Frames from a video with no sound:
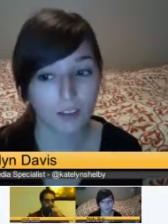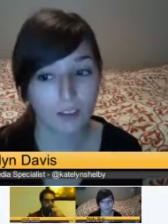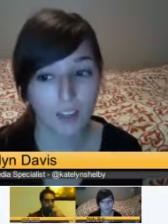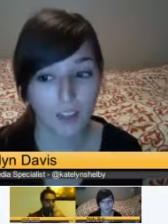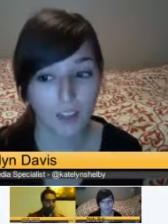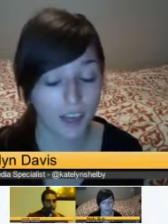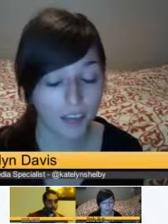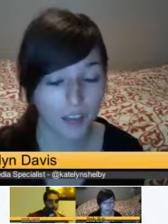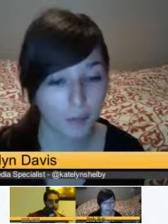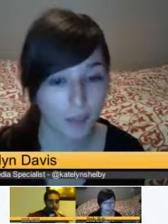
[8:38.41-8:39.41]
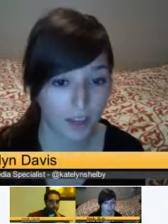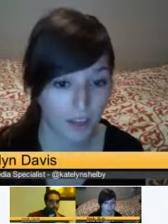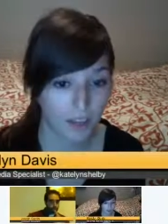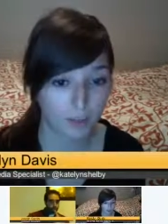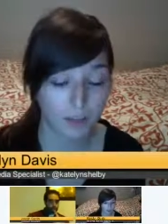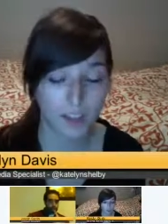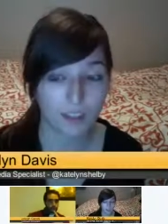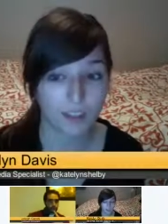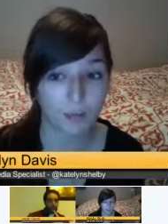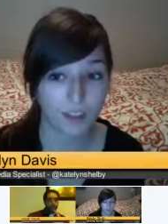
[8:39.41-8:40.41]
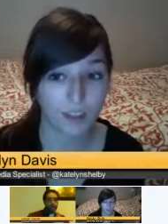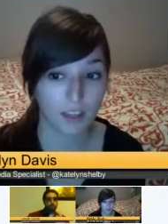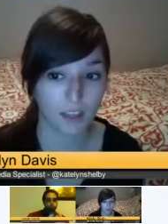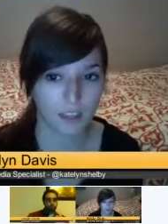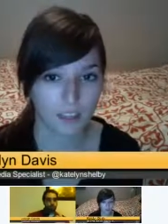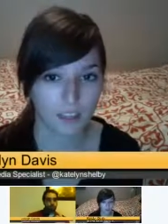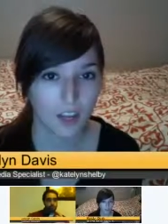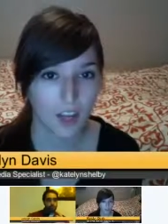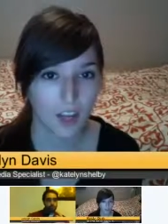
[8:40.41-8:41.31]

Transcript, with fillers: see an ad that applies to me than something that doesn't